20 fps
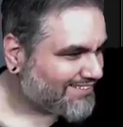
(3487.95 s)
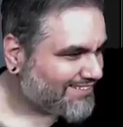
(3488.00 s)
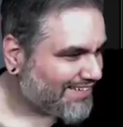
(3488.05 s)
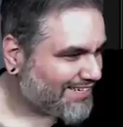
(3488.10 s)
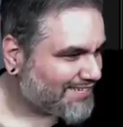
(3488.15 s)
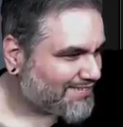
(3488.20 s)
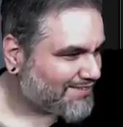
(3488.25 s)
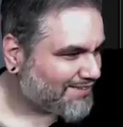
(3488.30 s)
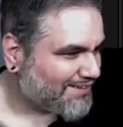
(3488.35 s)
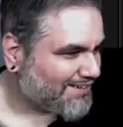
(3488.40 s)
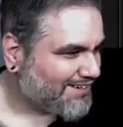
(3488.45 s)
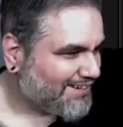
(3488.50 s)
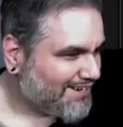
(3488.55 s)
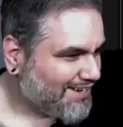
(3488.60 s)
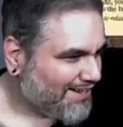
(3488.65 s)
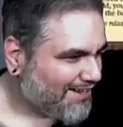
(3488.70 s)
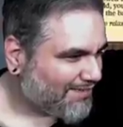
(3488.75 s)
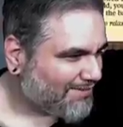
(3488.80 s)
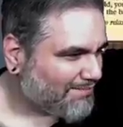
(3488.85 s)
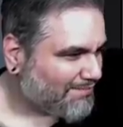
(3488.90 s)
Thanks for
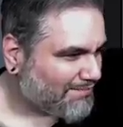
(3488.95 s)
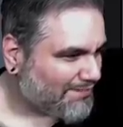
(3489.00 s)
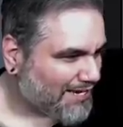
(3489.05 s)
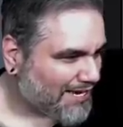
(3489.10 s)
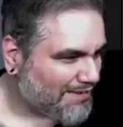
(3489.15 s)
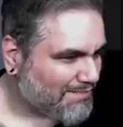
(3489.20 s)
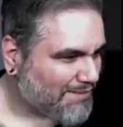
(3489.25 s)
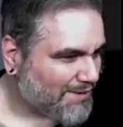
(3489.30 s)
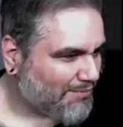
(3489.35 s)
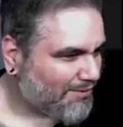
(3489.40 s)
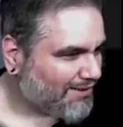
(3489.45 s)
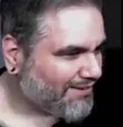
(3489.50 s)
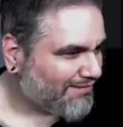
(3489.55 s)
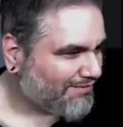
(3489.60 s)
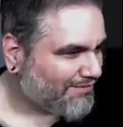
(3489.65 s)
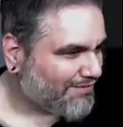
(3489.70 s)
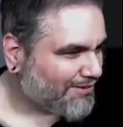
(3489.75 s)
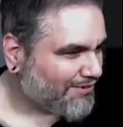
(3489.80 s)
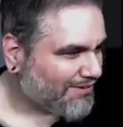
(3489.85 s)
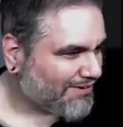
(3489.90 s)
getting me one
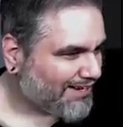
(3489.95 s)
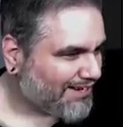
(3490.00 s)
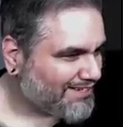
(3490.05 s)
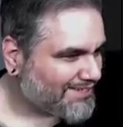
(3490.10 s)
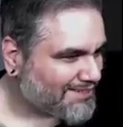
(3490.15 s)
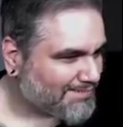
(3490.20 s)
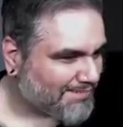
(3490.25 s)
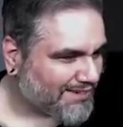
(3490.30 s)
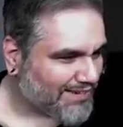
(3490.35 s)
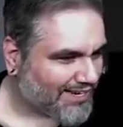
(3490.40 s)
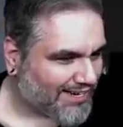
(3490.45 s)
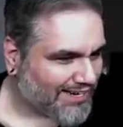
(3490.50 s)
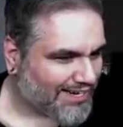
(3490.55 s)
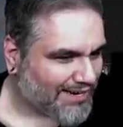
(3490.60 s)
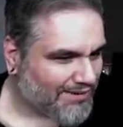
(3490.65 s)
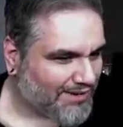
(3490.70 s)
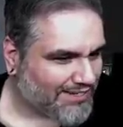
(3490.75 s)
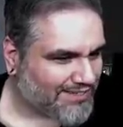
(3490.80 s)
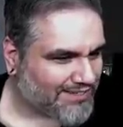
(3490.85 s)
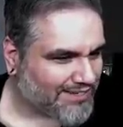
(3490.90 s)
fewer lands in my deck. And
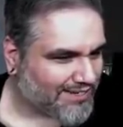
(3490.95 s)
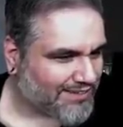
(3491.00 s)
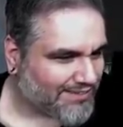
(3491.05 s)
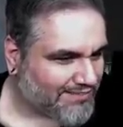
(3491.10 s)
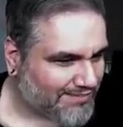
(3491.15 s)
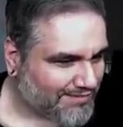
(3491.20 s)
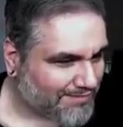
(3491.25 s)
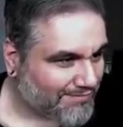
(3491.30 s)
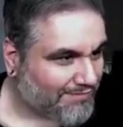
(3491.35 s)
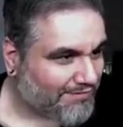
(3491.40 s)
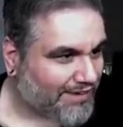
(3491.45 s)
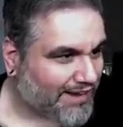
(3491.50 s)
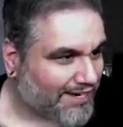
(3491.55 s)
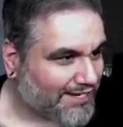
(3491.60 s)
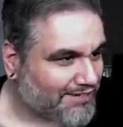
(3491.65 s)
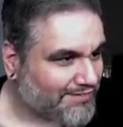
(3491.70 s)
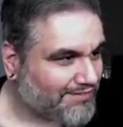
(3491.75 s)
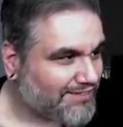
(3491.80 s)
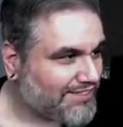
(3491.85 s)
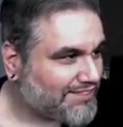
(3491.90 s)
now we get to
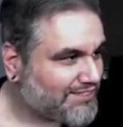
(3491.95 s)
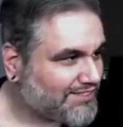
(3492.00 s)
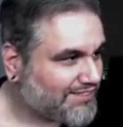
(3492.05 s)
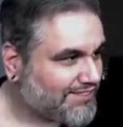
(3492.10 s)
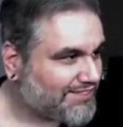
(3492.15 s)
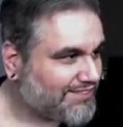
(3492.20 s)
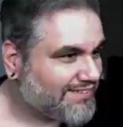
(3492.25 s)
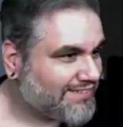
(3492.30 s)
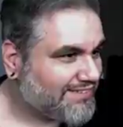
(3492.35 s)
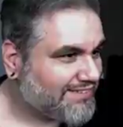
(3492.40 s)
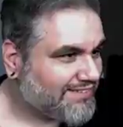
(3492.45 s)
Fact or Fiction?